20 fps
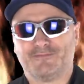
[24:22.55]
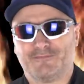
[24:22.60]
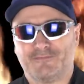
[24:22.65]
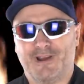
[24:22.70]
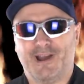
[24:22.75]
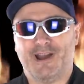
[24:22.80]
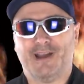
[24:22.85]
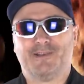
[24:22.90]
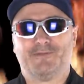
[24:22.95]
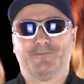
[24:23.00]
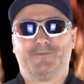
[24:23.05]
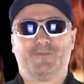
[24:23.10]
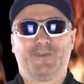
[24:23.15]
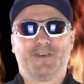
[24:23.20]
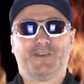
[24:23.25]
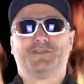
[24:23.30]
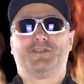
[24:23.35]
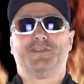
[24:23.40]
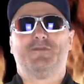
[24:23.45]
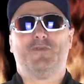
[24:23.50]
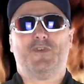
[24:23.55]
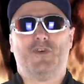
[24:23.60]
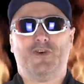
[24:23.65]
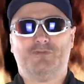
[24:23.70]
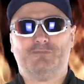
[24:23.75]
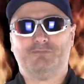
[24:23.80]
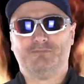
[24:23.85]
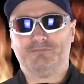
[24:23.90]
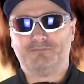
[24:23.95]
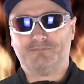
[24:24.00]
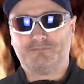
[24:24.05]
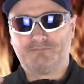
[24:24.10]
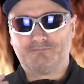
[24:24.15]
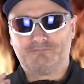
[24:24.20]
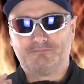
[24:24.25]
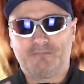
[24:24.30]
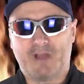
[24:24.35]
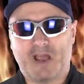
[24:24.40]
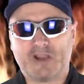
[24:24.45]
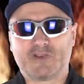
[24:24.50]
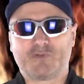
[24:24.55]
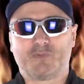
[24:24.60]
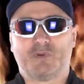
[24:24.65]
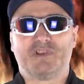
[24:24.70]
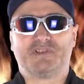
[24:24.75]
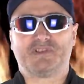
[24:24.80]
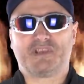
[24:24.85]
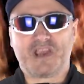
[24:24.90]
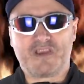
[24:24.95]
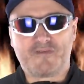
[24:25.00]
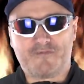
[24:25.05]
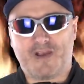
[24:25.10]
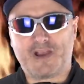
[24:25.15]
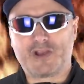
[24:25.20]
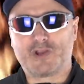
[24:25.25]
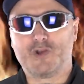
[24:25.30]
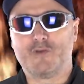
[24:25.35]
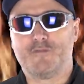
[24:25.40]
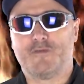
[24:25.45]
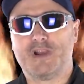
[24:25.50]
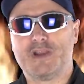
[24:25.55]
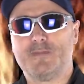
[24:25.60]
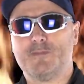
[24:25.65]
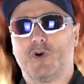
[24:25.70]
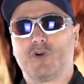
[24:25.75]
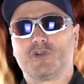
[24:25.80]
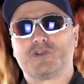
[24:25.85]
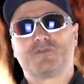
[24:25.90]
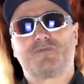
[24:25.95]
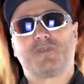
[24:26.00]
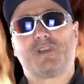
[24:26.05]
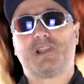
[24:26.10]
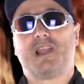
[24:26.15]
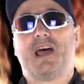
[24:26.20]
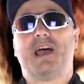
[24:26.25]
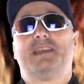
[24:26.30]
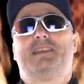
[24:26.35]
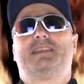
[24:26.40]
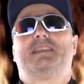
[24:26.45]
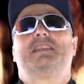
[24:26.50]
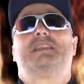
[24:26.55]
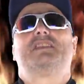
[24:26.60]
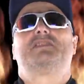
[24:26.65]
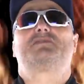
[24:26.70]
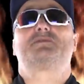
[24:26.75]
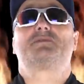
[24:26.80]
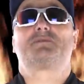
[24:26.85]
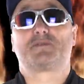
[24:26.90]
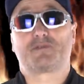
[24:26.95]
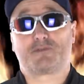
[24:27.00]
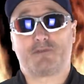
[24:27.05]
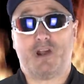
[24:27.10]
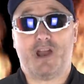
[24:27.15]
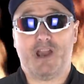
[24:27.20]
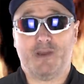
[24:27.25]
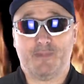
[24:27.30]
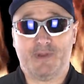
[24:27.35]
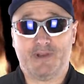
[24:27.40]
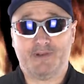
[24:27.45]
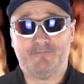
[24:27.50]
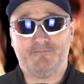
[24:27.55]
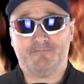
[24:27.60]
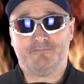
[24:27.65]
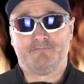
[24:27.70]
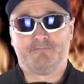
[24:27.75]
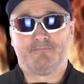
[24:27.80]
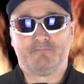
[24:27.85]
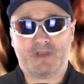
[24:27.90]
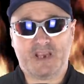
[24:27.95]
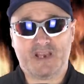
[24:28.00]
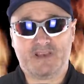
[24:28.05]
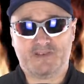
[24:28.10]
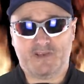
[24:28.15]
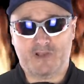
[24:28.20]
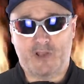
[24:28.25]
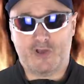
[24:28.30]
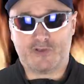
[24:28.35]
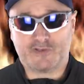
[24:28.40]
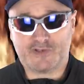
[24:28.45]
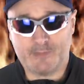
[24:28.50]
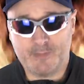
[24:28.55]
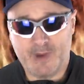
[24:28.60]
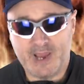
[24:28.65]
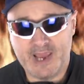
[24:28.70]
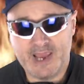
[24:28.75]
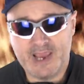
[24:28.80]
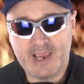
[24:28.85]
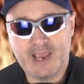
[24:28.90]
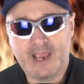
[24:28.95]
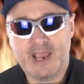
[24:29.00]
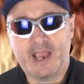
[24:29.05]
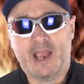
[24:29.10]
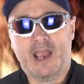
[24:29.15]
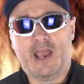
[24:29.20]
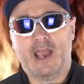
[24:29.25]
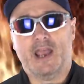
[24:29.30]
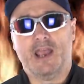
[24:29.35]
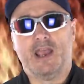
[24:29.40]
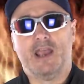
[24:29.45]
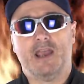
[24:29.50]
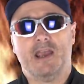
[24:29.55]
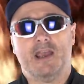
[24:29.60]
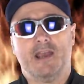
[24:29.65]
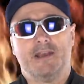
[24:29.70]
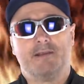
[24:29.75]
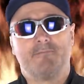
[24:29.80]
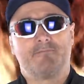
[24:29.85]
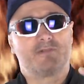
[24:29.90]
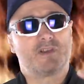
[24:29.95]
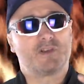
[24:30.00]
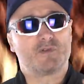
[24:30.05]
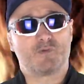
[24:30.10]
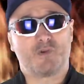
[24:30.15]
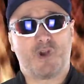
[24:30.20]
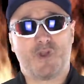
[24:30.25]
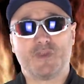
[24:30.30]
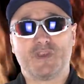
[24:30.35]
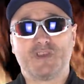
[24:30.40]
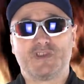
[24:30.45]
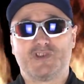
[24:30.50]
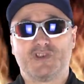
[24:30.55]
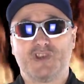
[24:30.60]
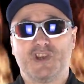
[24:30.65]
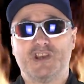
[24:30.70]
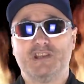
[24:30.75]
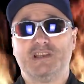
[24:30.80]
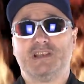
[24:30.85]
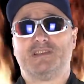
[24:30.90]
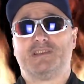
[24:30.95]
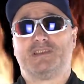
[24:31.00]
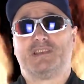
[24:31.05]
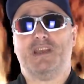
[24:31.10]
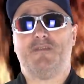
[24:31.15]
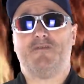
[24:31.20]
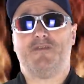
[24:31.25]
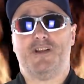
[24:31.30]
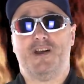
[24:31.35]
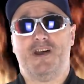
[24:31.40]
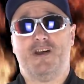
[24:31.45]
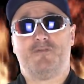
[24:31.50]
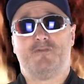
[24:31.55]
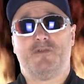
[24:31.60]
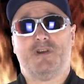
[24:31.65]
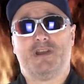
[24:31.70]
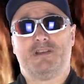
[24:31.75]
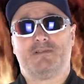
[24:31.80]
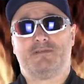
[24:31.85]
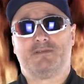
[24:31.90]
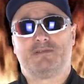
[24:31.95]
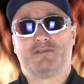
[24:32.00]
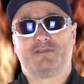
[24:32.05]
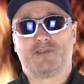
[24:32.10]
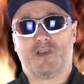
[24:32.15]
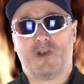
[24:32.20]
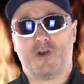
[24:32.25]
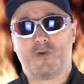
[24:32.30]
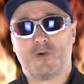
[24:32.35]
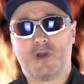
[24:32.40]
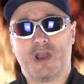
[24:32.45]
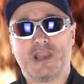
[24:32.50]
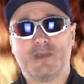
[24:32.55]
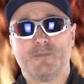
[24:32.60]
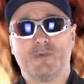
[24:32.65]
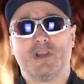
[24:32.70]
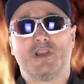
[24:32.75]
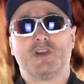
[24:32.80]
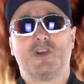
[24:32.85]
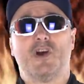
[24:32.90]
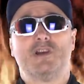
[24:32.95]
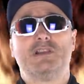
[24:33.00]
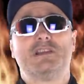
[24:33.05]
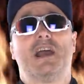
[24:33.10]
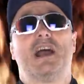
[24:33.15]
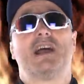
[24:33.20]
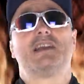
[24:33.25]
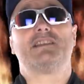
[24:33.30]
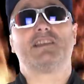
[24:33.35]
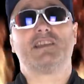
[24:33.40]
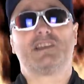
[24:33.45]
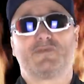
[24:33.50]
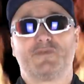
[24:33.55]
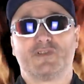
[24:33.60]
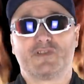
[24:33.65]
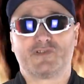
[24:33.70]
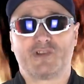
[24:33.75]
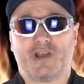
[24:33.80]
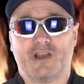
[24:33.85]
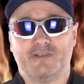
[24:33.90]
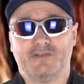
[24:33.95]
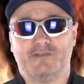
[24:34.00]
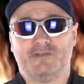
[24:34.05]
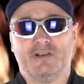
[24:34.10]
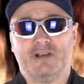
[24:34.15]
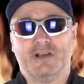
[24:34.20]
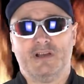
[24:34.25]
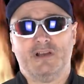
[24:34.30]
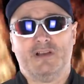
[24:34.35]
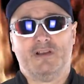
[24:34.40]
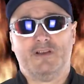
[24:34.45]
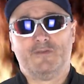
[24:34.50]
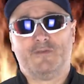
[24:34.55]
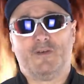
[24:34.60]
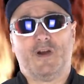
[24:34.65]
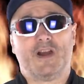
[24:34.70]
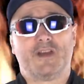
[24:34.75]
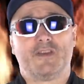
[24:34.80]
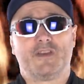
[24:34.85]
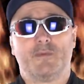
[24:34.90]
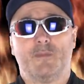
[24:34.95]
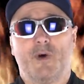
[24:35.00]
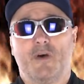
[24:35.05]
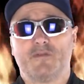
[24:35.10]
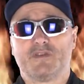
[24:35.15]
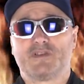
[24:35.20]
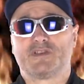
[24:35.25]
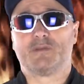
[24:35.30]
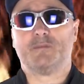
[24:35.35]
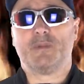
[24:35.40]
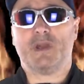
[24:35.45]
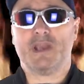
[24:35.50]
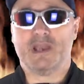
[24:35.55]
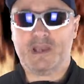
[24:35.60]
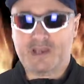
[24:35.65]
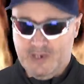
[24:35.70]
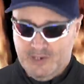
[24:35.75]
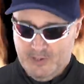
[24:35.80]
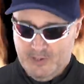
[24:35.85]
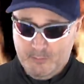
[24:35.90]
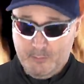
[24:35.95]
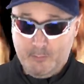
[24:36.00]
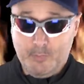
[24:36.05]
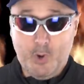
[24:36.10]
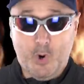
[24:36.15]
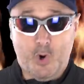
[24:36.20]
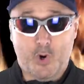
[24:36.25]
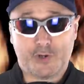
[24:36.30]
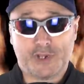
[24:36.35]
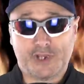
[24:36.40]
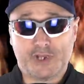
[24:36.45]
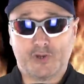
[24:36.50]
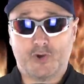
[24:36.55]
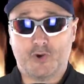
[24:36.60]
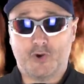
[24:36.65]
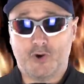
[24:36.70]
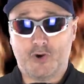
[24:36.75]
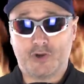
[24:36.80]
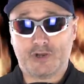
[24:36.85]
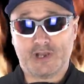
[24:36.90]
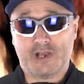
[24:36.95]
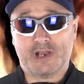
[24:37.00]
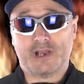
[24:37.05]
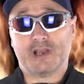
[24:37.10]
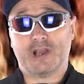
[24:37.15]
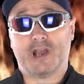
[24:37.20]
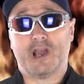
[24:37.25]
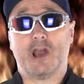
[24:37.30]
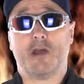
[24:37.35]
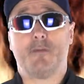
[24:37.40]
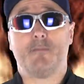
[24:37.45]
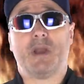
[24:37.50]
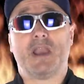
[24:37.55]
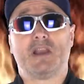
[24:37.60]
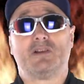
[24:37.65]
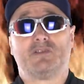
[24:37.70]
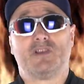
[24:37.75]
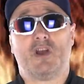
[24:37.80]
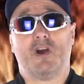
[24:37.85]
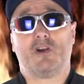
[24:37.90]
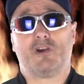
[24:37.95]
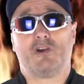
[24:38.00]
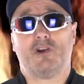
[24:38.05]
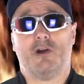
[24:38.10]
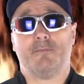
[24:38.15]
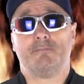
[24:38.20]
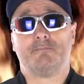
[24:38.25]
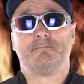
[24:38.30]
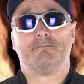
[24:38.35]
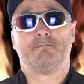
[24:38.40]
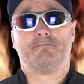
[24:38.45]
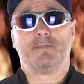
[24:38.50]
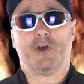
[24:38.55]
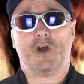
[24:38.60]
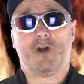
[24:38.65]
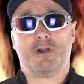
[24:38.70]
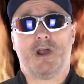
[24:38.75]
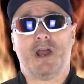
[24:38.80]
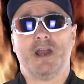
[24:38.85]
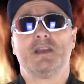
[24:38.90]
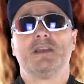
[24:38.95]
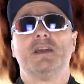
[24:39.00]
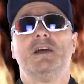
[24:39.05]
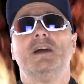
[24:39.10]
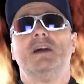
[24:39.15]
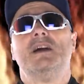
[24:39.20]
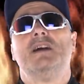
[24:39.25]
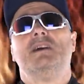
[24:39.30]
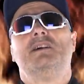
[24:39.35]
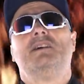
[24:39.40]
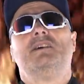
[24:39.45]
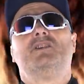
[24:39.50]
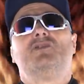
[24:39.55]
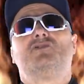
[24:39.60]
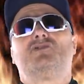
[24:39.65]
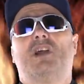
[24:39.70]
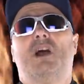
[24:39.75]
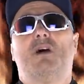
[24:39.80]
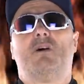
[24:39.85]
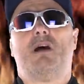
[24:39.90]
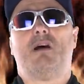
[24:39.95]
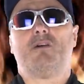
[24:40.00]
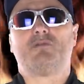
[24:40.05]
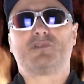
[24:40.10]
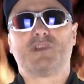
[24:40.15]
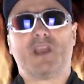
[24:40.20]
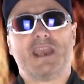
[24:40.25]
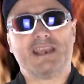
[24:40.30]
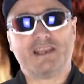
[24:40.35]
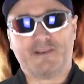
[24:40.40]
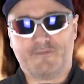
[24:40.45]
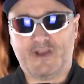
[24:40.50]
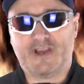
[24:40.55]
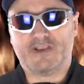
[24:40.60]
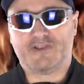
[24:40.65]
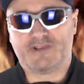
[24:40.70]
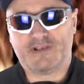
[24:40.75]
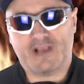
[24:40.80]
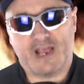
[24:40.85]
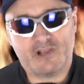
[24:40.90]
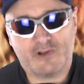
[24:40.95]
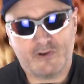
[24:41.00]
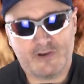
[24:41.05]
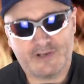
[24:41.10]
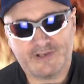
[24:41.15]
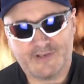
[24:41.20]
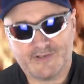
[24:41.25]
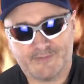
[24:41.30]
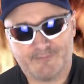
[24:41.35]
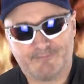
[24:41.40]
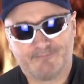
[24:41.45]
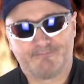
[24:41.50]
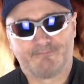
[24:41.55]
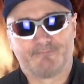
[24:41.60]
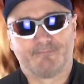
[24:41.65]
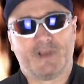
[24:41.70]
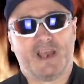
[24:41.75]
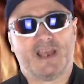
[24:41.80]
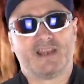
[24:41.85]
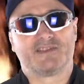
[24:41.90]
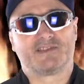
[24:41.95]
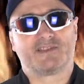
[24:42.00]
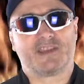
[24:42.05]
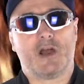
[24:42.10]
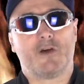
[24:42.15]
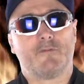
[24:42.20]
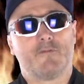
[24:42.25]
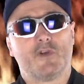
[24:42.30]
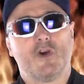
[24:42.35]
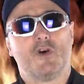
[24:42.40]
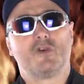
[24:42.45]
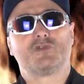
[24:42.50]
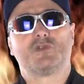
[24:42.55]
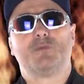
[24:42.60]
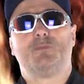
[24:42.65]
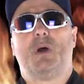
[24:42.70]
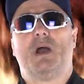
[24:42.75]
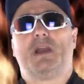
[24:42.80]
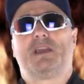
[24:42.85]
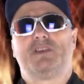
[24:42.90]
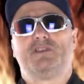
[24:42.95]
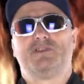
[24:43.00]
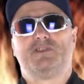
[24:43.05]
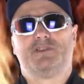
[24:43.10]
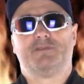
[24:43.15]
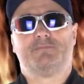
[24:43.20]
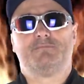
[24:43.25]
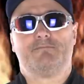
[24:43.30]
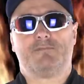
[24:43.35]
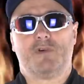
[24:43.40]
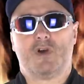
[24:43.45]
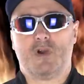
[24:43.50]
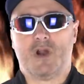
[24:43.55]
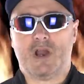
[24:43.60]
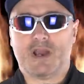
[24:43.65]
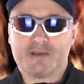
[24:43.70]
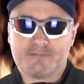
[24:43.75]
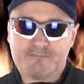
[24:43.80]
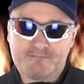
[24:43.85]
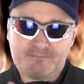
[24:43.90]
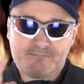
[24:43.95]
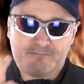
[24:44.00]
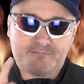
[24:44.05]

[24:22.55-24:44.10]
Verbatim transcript: Right, first of all, I just want to say thank you very much for liking and subscribing. It means a lot to me uh, because we're on this journey together, aren't we? So anybody got any ideas for the channel, fire them over to me, porkycorner at mail.com, all right? Shout out to Innovation Alloys and South Yorkshire Packaging, all right?